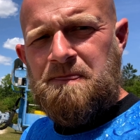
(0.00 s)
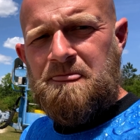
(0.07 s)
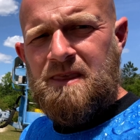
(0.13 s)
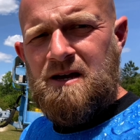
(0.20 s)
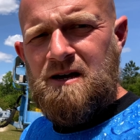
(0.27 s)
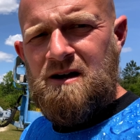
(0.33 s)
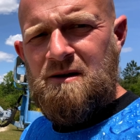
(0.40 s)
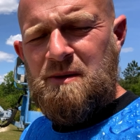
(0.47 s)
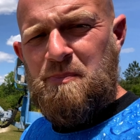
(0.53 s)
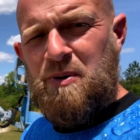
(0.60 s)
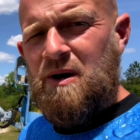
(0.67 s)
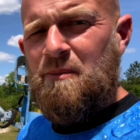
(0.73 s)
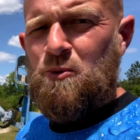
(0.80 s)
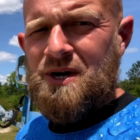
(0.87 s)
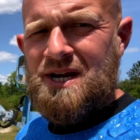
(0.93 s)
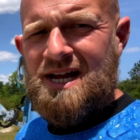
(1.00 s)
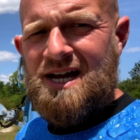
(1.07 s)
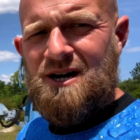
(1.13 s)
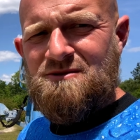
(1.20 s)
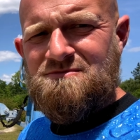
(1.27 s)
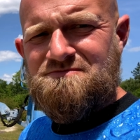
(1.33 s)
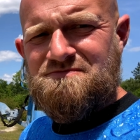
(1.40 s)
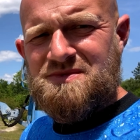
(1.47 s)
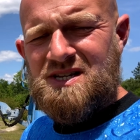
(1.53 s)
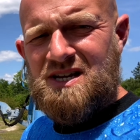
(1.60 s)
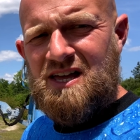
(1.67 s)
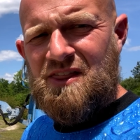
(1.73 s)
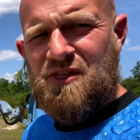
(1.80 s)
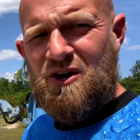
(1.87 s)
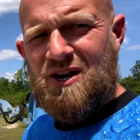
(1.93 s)
The pump went out.
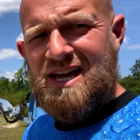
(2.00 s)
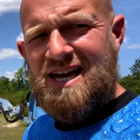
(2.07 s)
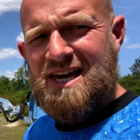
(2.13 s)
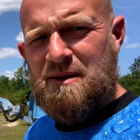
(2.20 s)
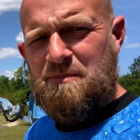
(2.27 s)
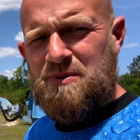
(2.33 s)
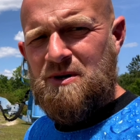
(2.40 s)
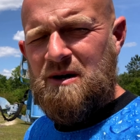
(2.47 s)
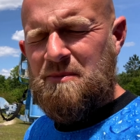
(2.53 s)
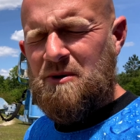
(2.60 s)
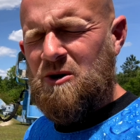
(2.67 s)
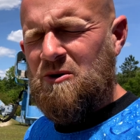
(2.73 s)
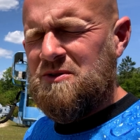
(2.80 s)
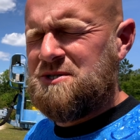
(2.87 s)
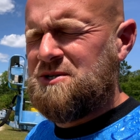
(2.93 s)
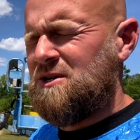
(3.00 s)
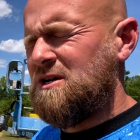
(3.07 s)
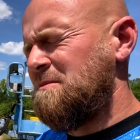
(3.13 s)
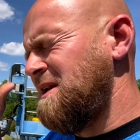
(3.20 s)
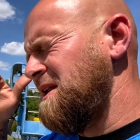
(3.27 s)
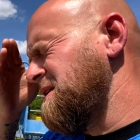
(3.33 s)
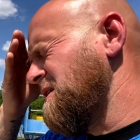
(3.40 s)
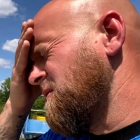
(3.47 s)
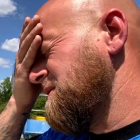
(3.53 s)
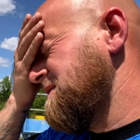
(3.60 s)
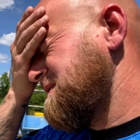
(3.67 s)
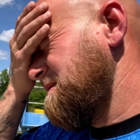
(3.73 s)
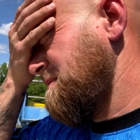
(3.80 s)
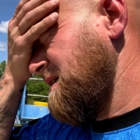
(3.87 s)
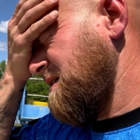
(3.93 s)
I thought I had a pump on the truck, but I don't.
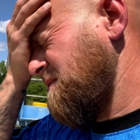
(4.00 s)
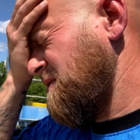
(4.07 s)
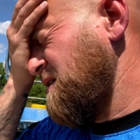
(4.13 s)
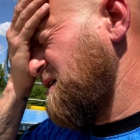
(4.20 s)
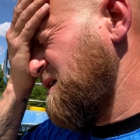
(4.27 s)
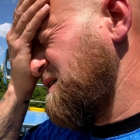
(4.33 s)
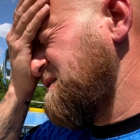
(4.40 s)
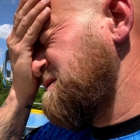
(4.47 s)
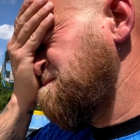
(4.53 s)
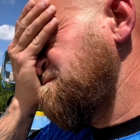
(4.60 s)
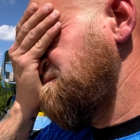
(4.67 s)
It's in my garage.